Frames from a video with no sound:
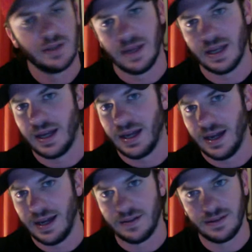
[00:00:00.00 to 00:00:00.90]
man,
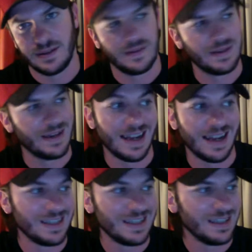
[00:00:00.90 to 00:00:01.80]

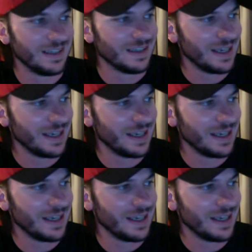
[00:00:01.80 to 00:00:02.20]
I didn't like it